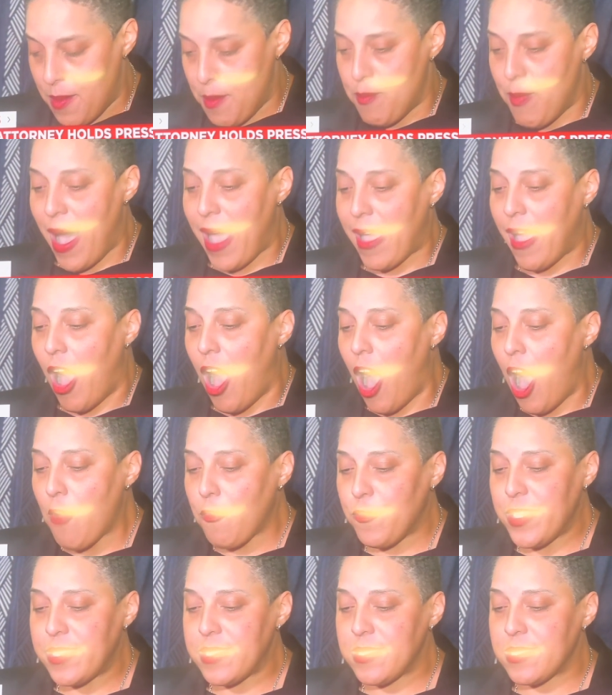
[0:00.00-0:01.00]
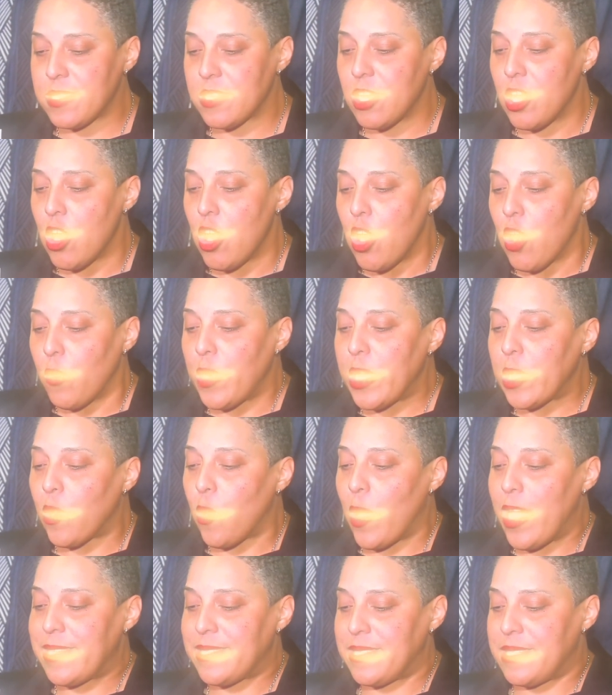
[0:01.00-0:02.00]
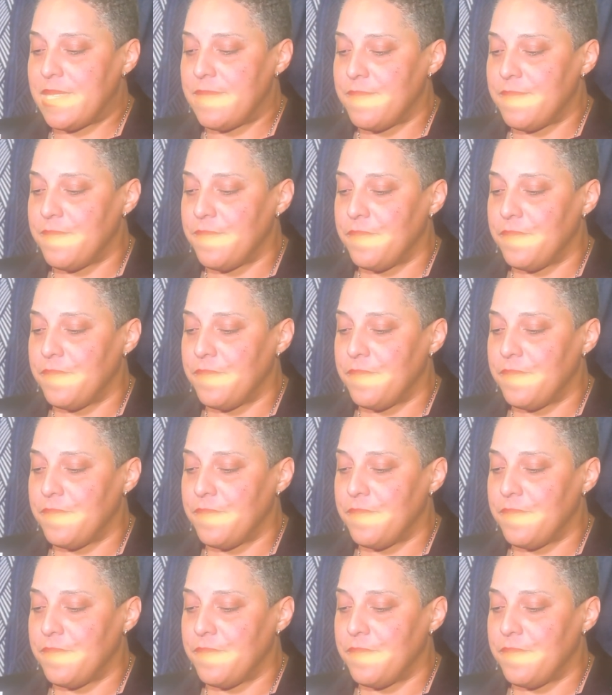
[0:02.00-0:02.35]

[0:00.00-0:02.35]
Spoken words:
my office requested